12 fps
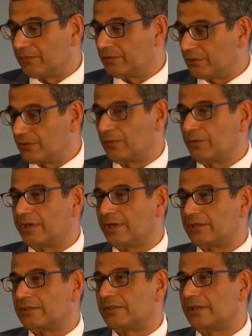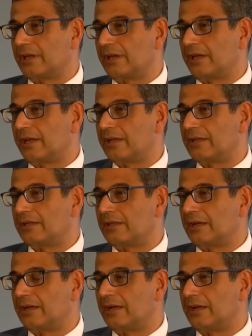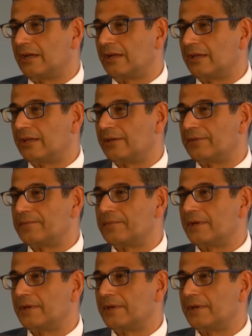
dystonias, and I